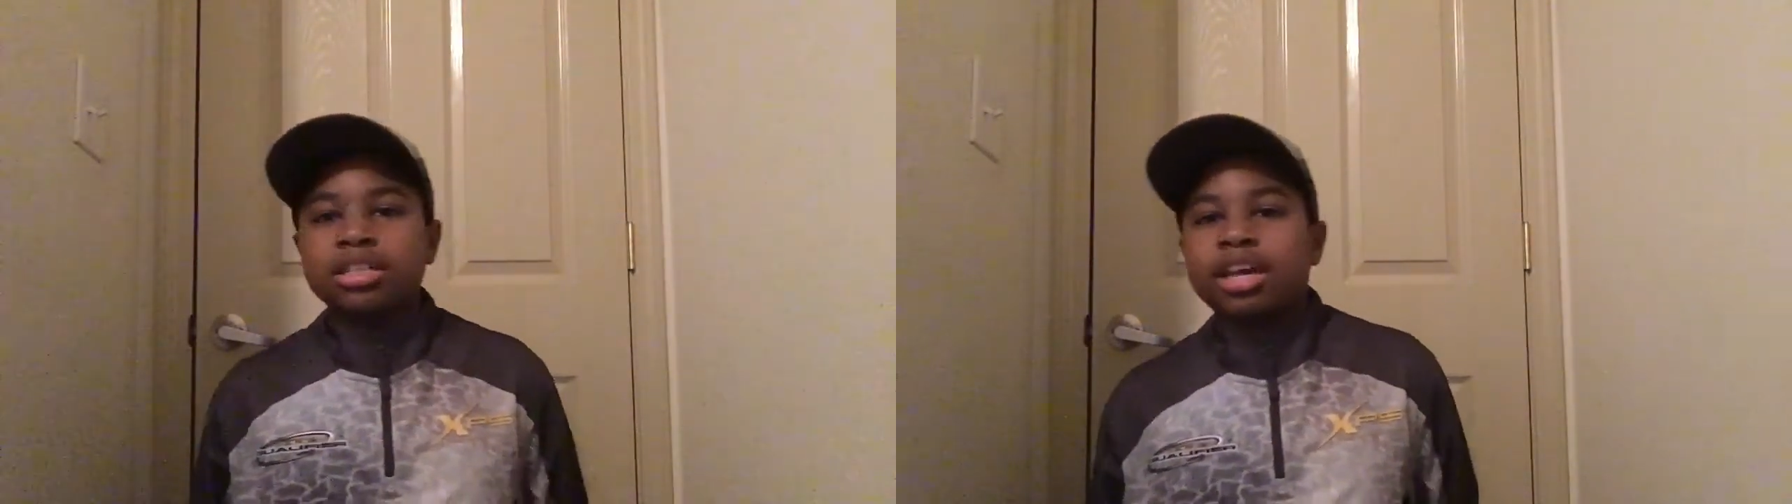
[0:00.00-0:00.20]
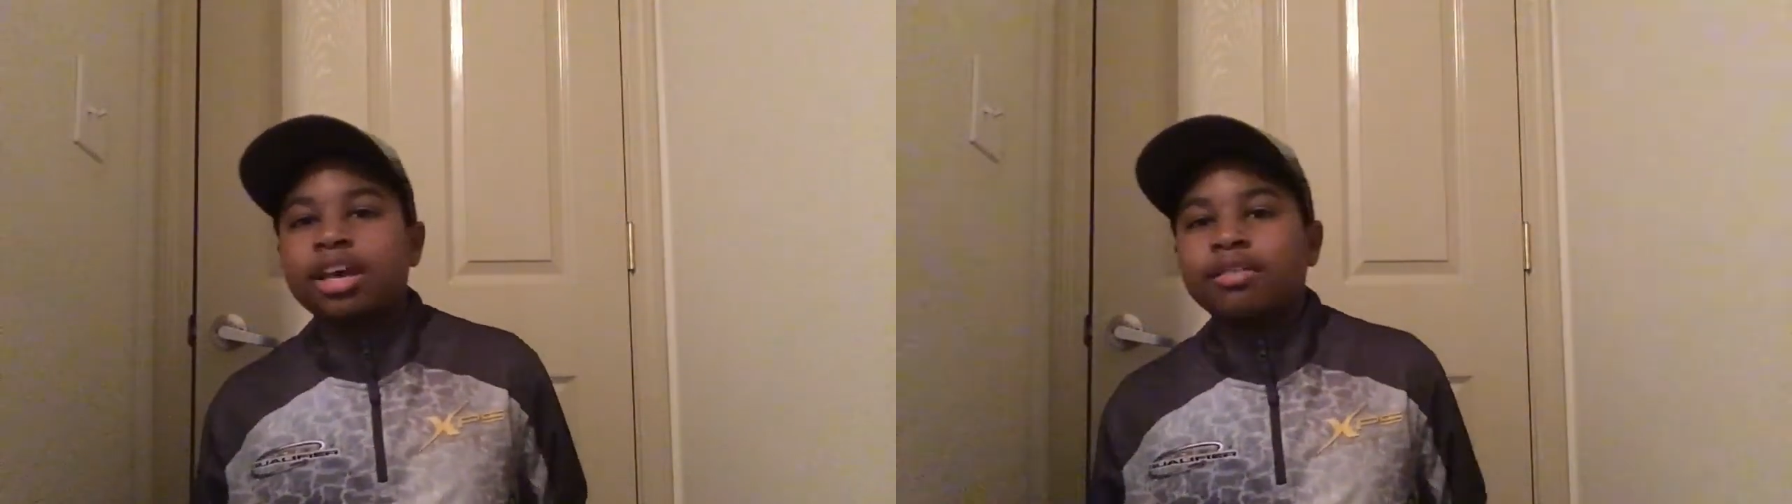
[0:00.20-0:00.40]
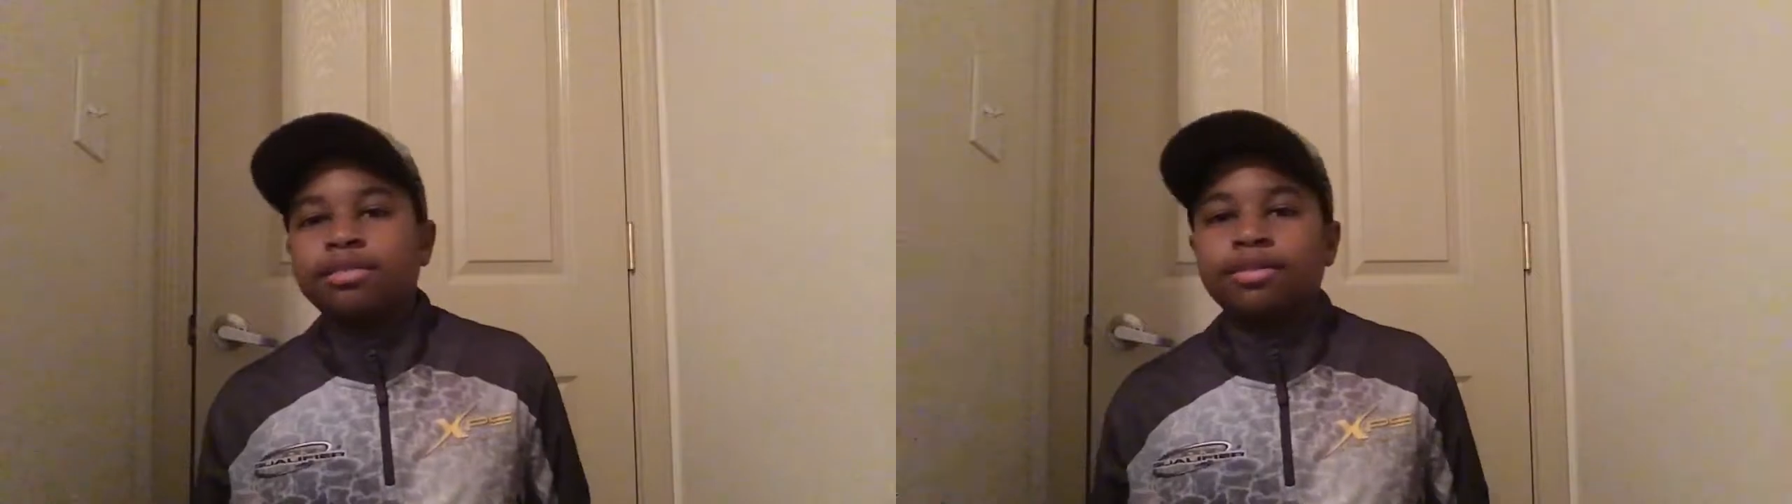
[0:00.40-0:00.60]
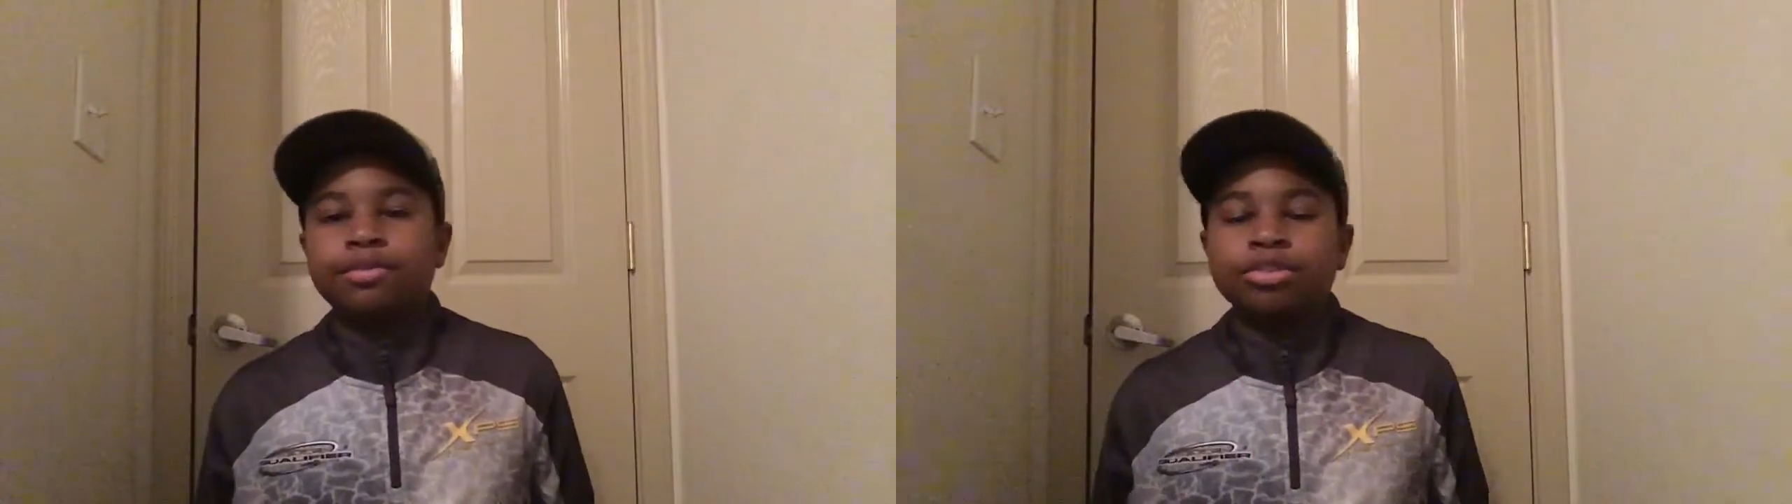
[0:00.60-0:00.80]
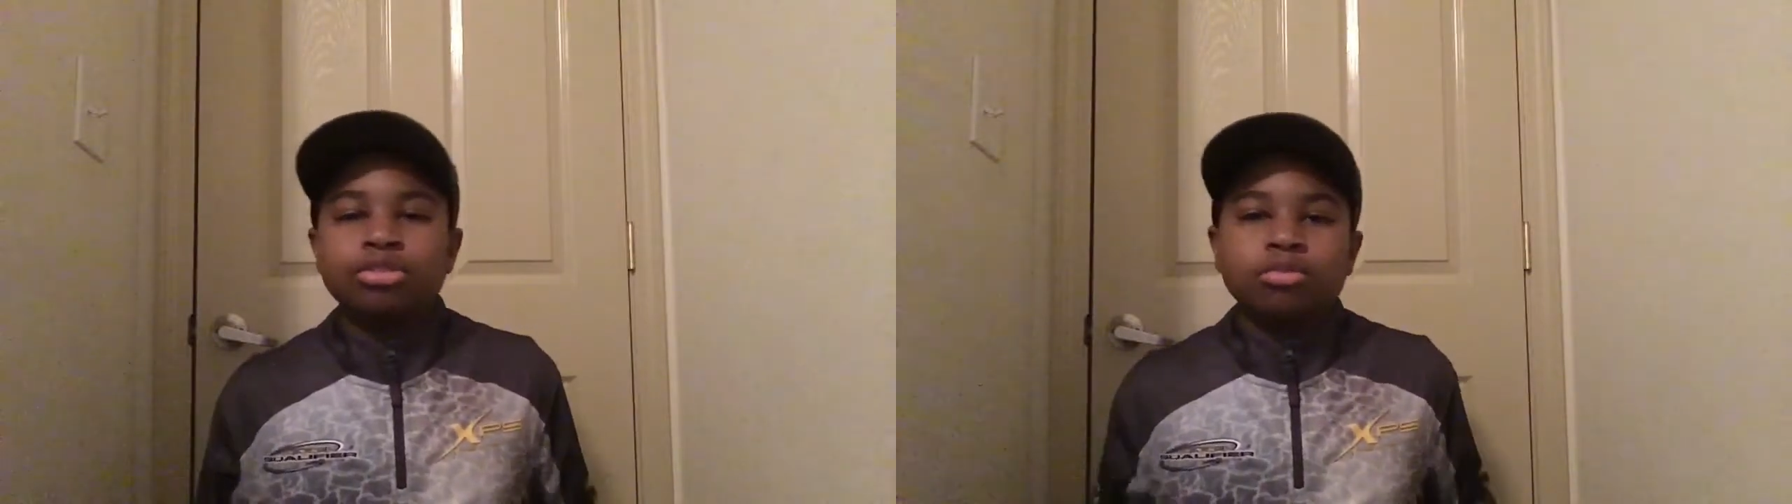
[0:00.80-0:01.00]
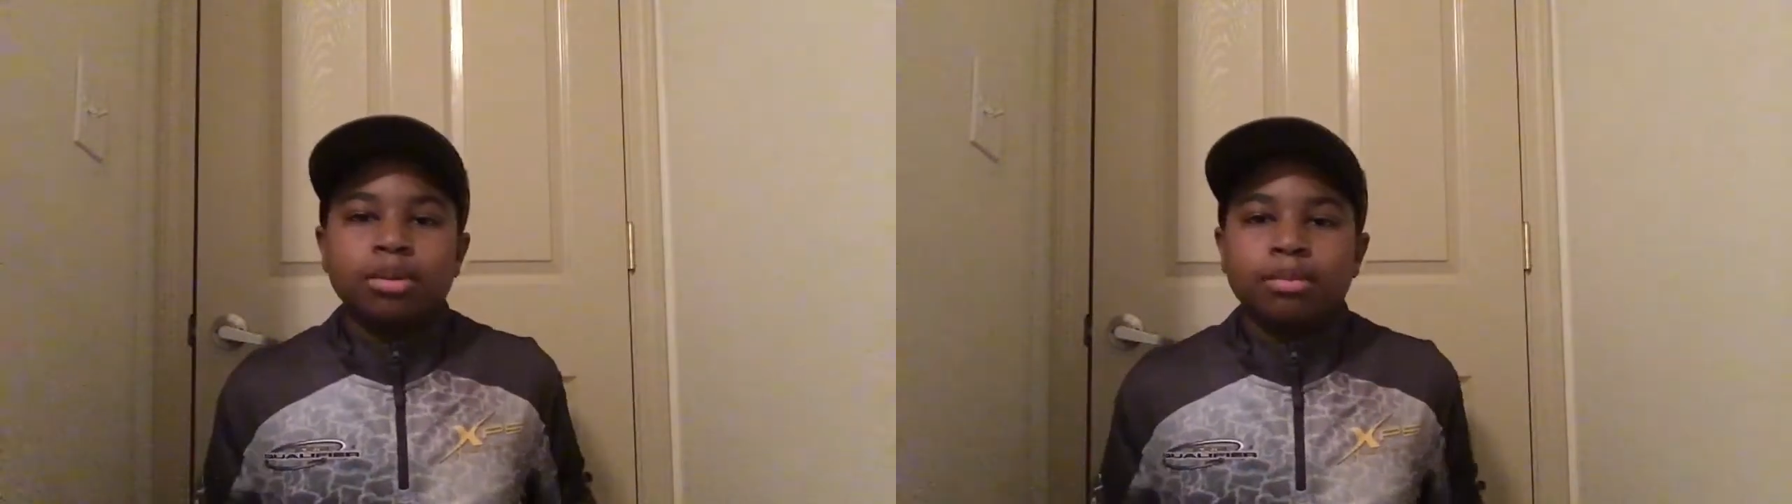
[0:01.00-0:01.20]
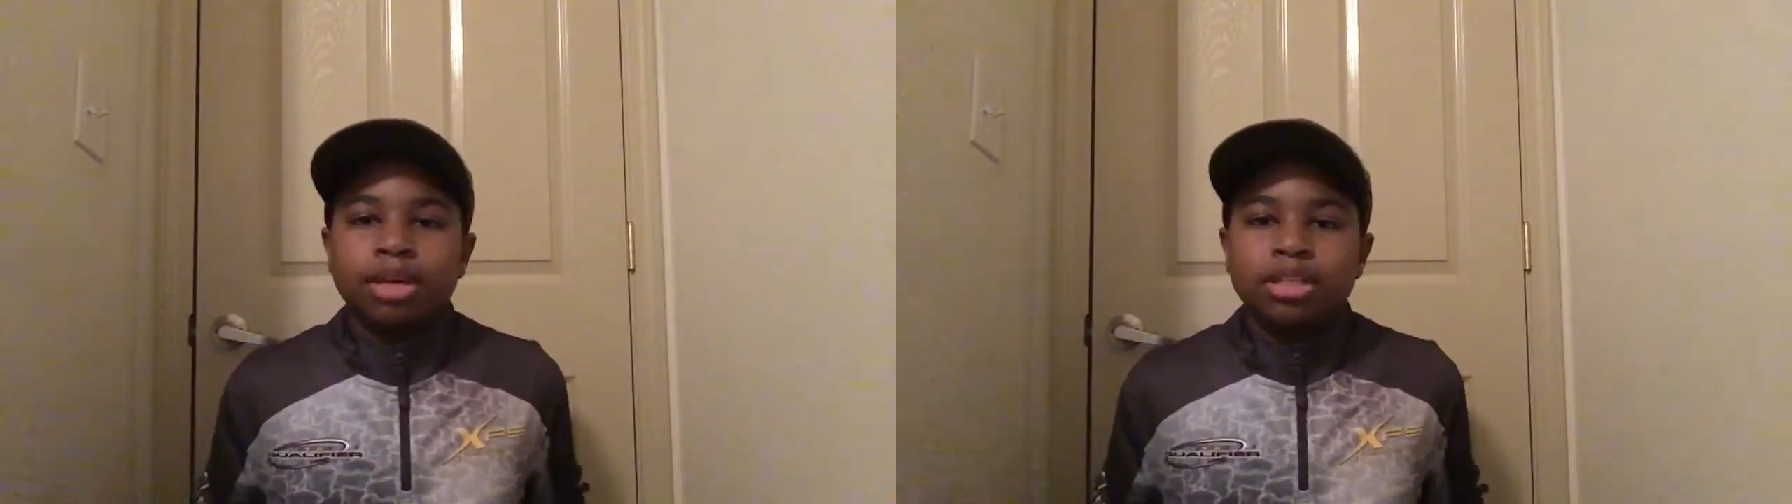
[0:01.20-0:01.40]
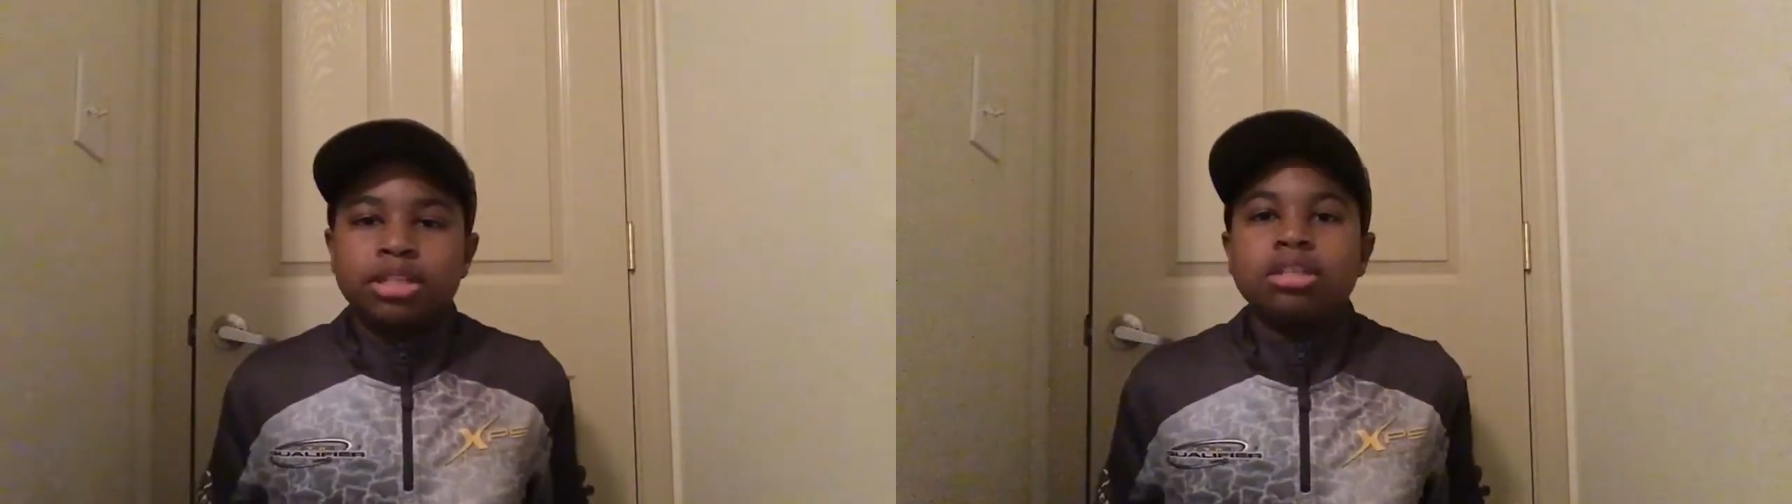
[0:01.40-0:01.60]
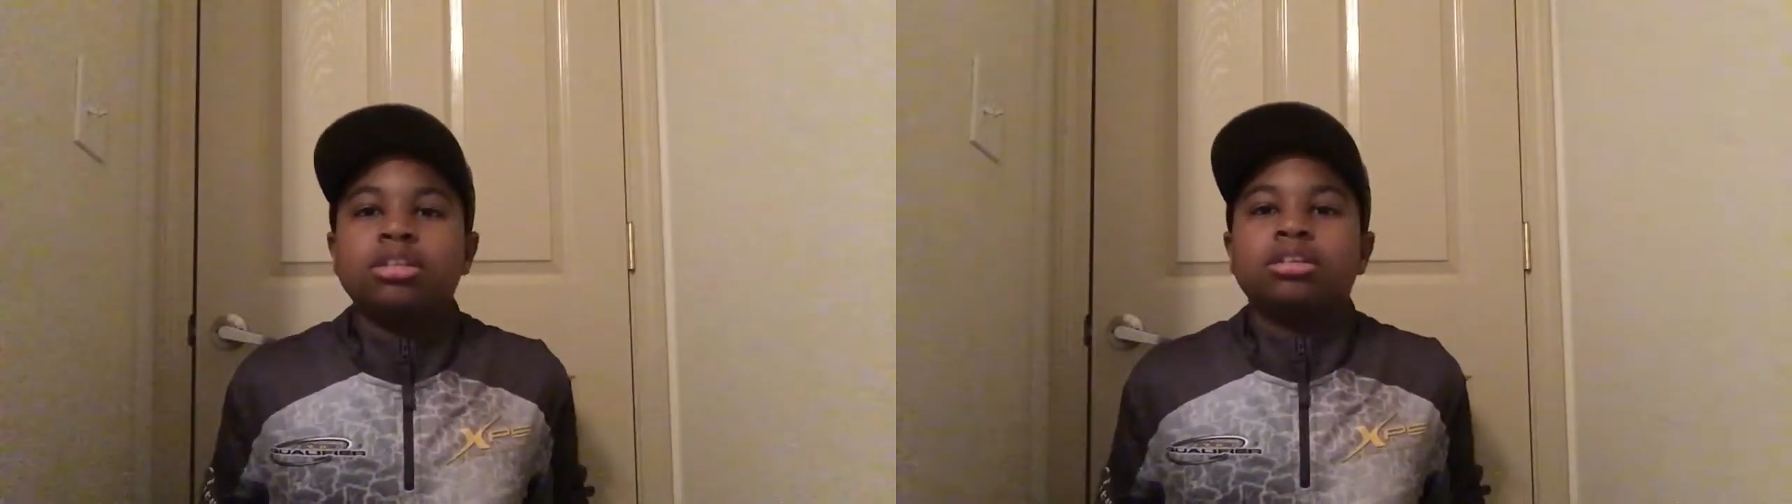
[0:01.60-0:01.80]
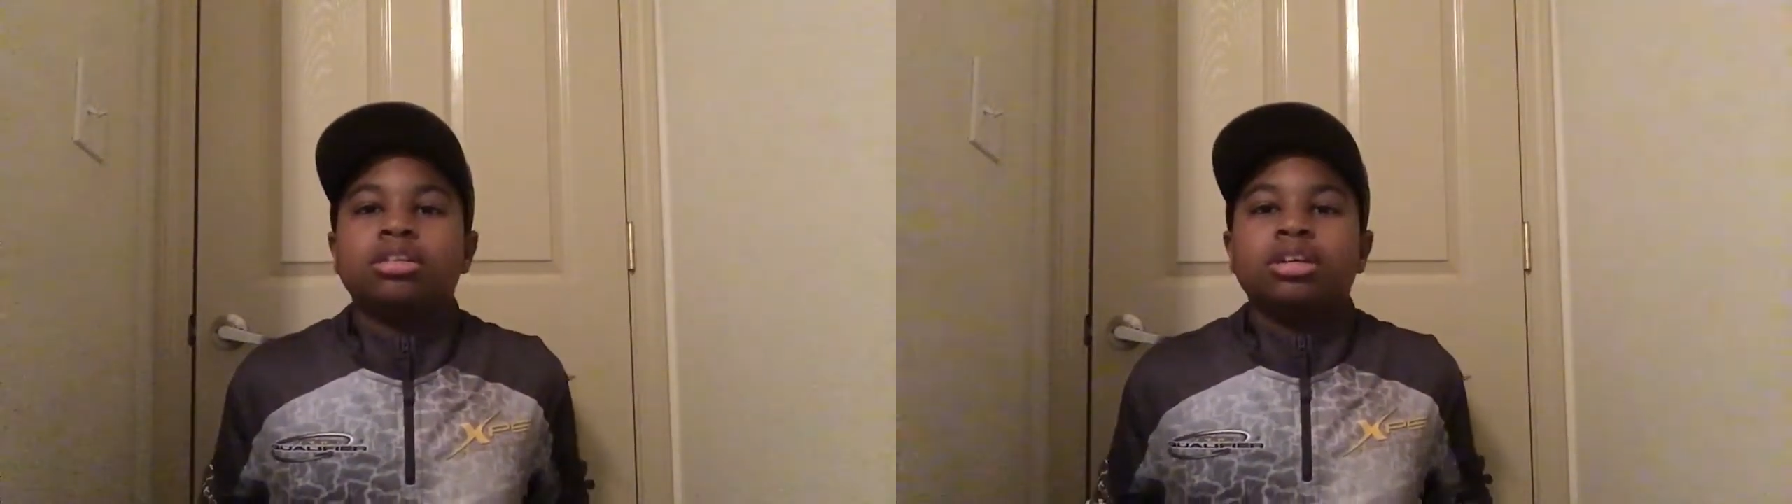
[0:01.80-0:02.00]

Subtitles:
I have a few swim baits in it.